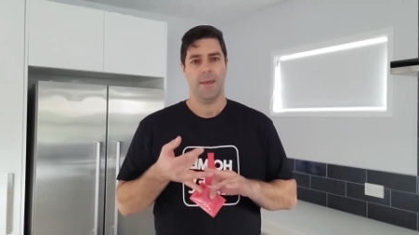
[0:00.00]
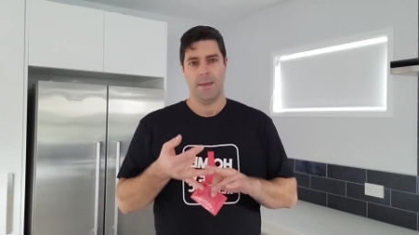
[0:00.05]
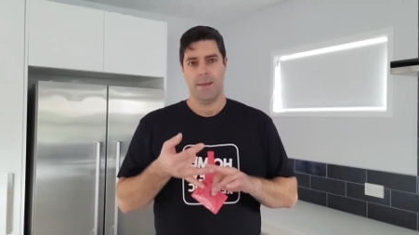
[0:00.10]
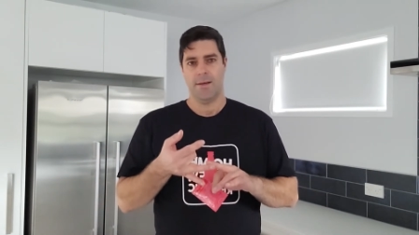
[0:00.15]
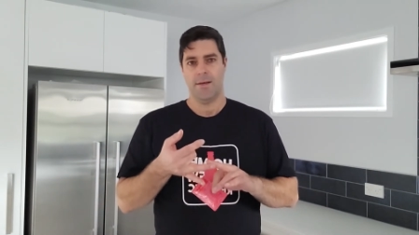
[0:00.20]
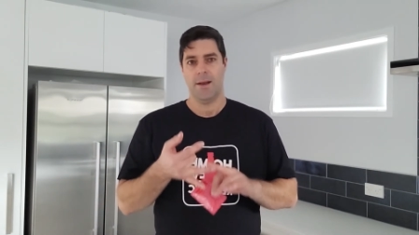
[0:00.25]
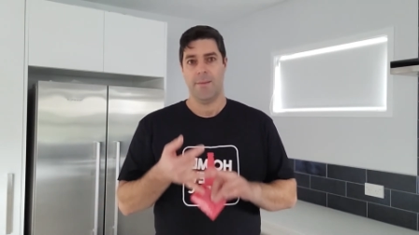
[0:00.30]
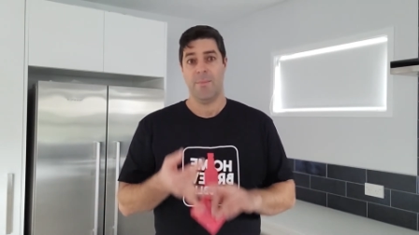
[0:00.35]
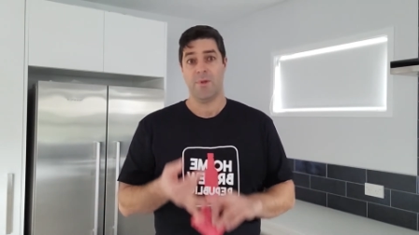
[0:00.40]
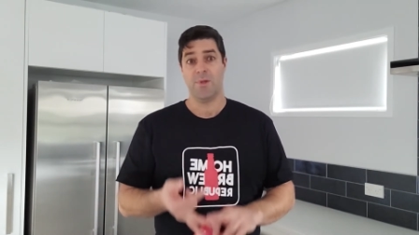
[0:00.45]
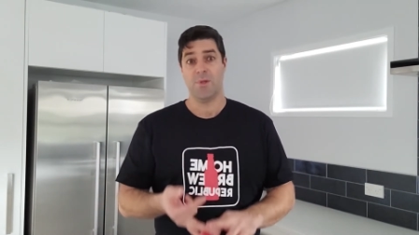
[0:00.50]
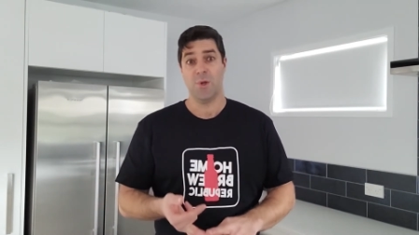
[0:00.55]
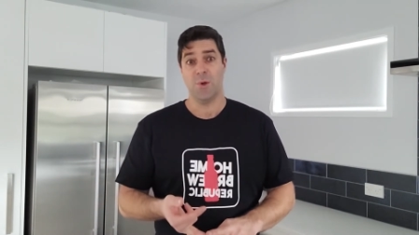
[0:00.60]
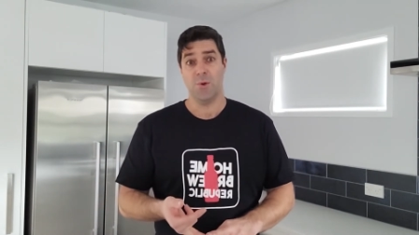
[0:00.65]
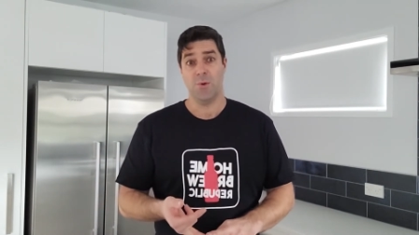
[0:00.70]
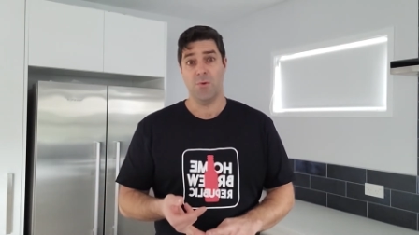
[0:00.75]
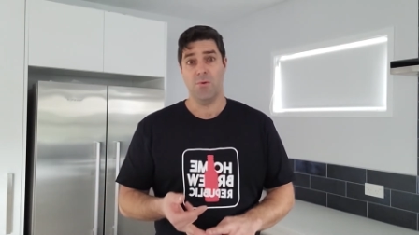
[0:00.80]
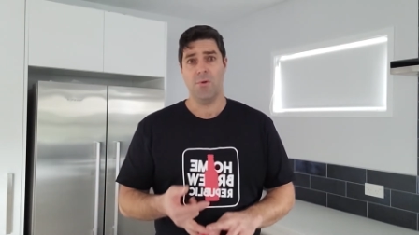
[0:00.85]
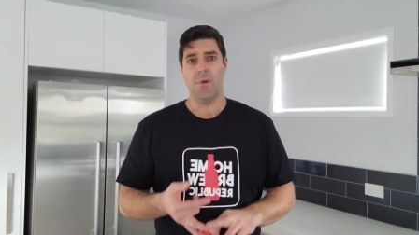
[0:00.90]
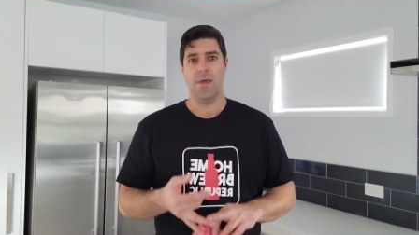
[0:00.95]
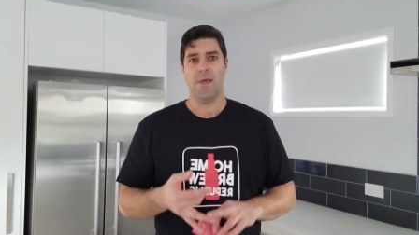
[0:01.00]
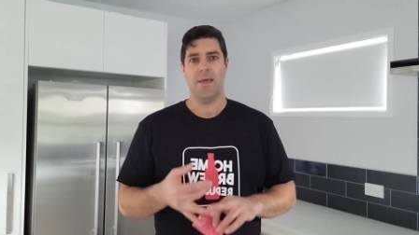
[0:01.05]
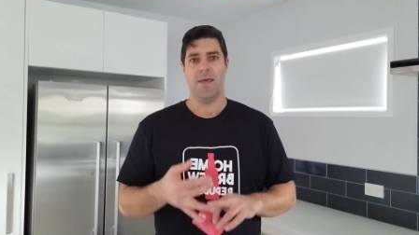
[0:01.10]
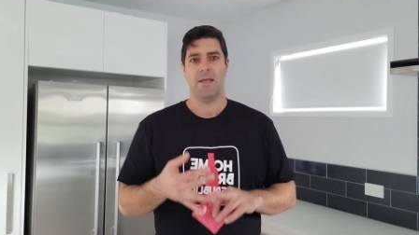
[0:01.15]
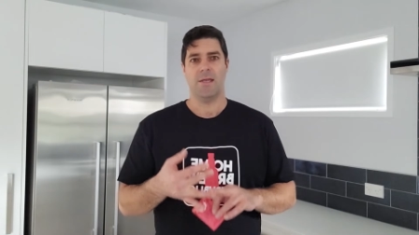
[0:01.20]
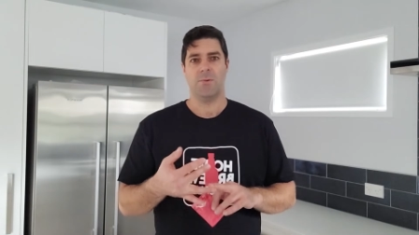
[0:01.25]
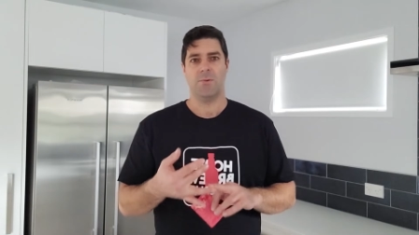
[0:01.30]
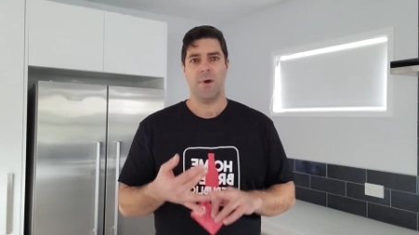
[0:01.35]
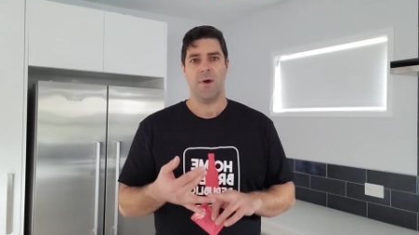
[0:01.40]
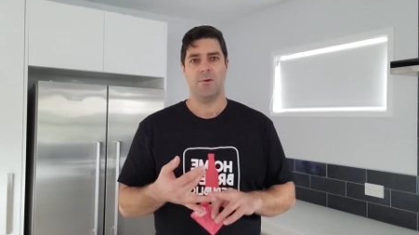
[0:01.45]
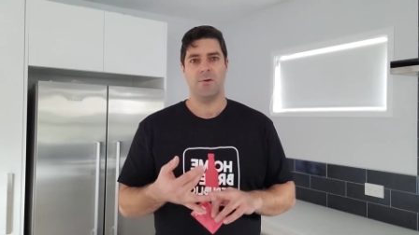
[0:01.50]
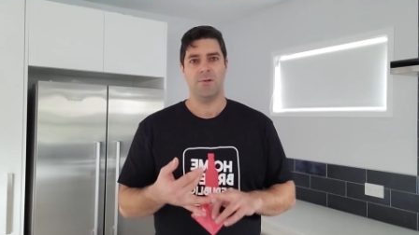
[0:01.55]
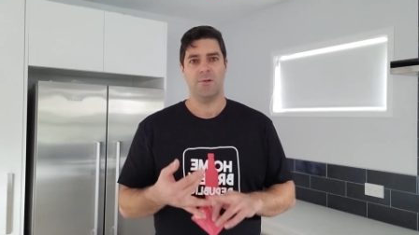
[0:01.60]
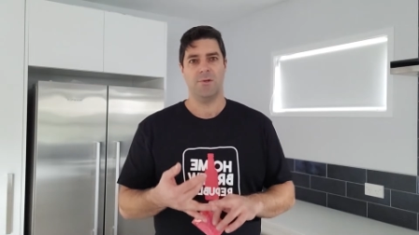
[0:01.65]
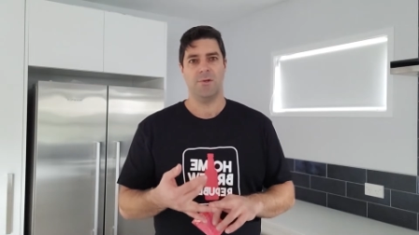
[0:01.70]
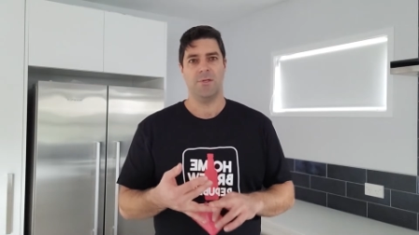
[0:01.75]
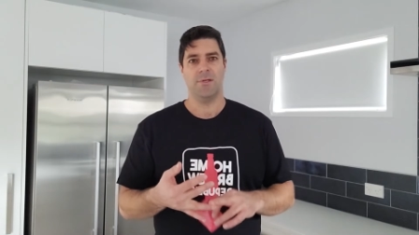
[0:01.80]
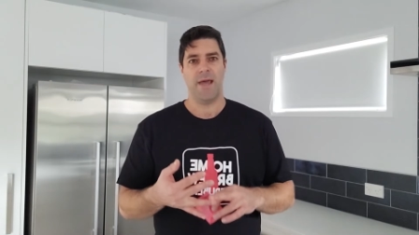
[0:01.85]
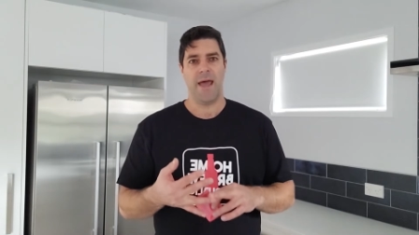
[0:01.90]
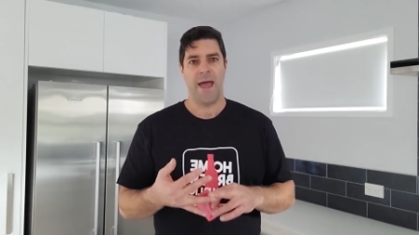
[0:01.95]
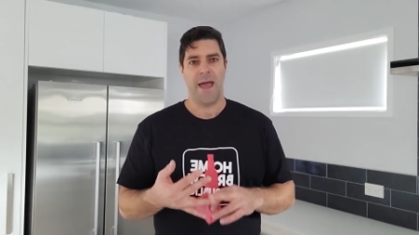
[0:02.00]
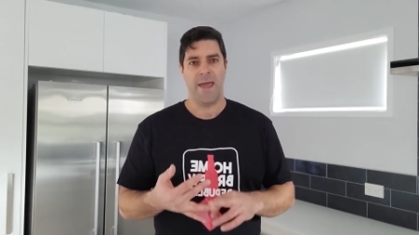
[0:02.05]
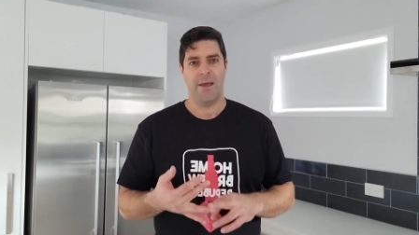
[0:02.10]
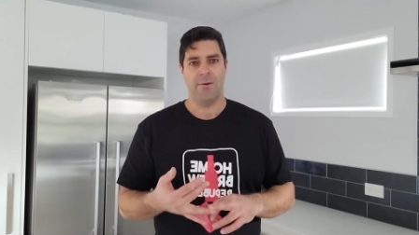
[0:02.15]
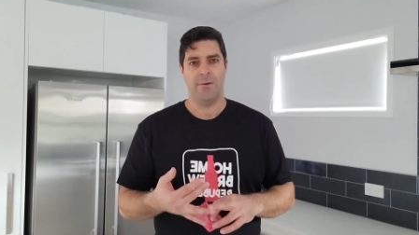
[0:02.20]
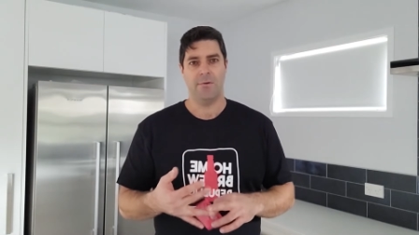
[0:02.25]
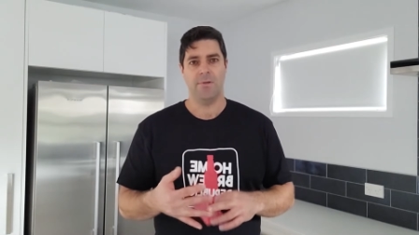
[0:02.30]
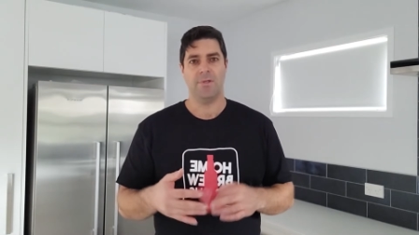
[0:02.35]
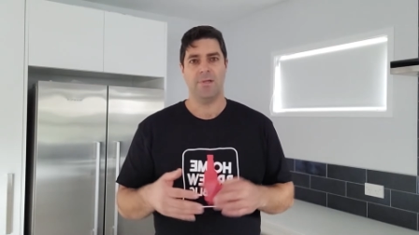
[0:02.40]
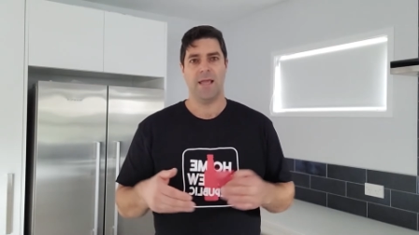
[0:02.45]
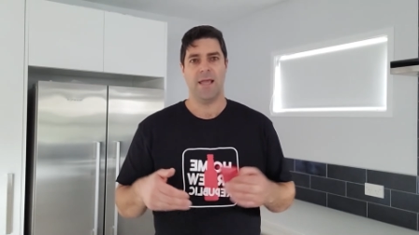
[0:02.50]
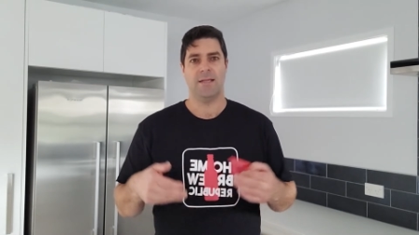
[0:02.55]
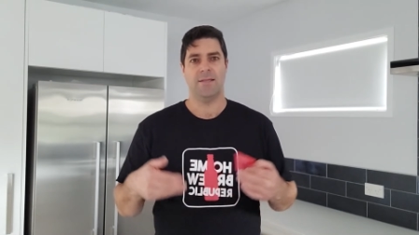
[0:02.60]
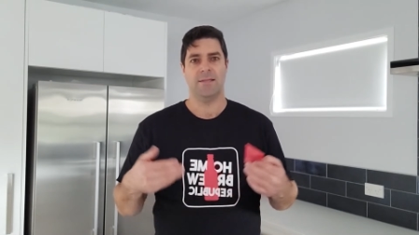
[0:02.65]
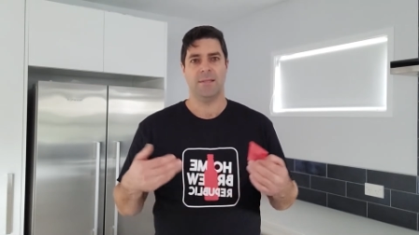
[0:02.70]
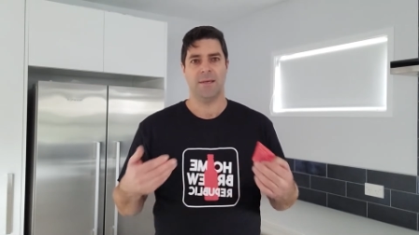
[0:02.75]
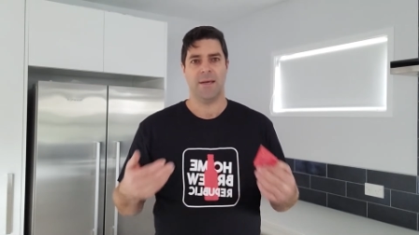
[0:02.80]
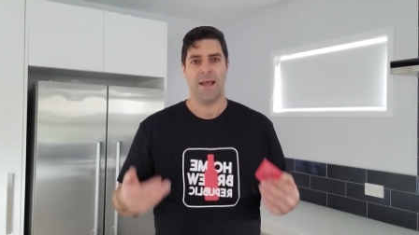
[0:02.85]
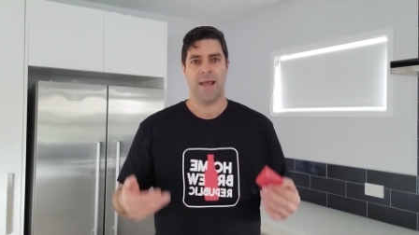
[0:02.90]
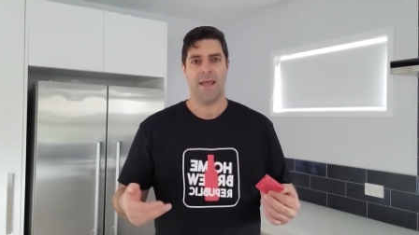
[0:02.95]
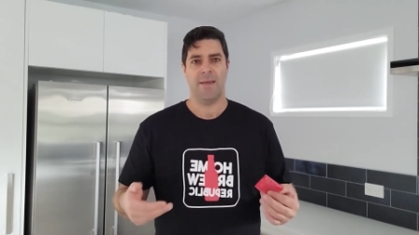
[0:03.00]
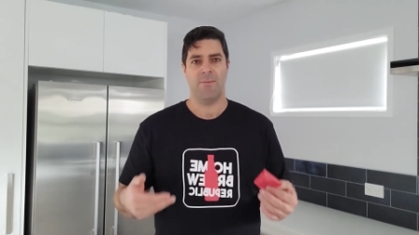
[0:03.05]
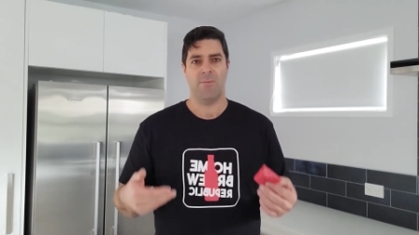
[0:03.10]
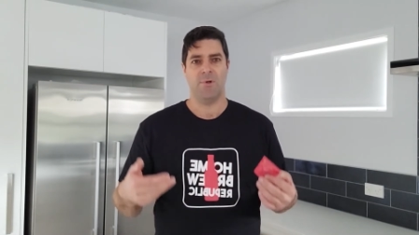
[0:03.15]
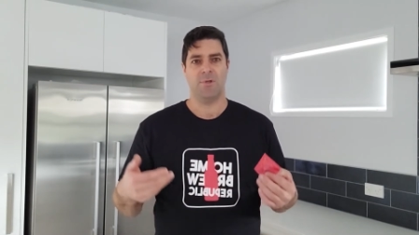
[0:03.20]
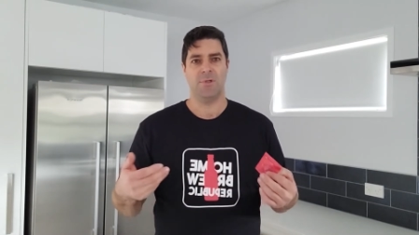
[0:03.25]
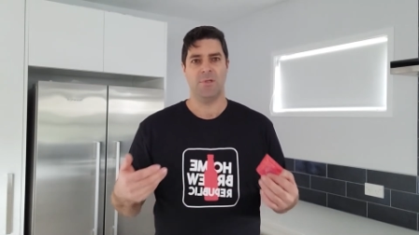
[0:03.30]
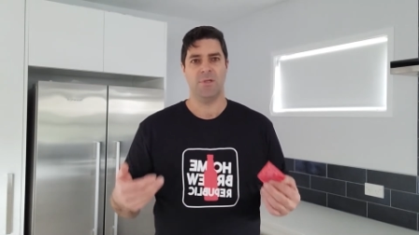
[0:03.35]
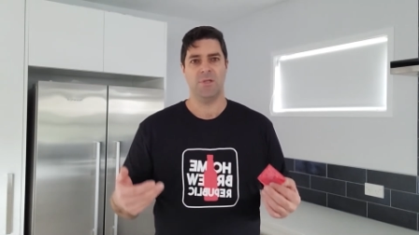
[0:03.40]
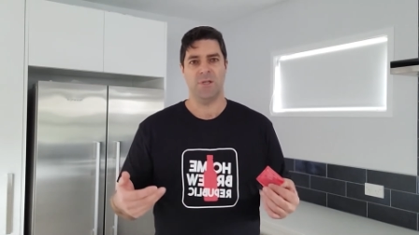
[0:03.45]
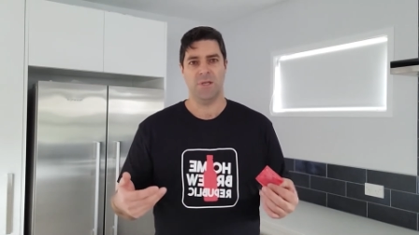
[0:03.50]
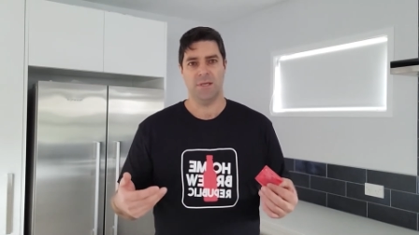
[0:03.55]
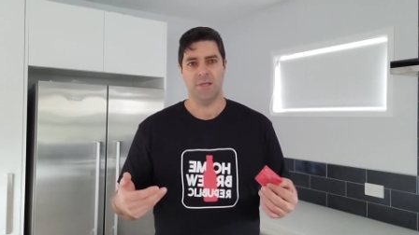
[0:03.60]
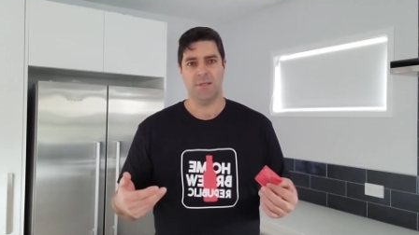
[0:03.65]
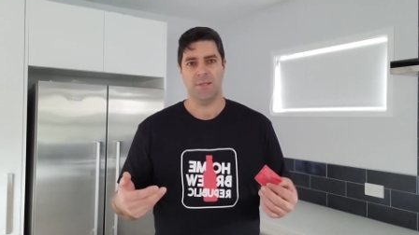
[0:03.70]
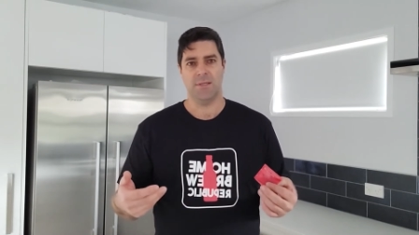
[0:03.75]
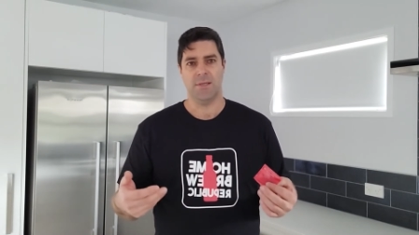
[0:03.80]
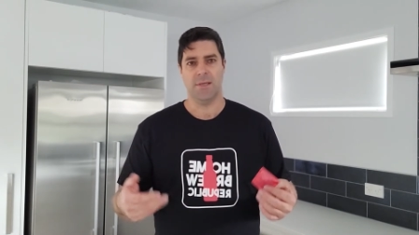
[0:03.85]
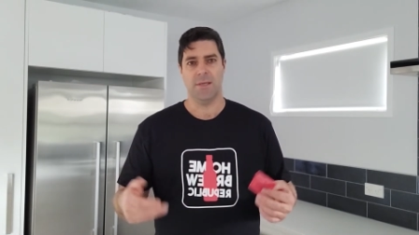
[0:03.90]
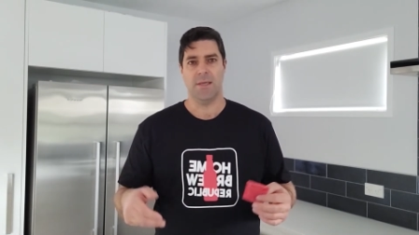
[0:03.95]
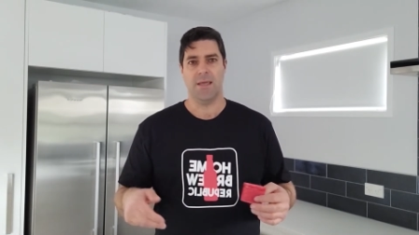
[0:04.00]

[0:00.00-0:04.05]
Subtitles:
Number two, it's well suited to ales, as the name would suggest.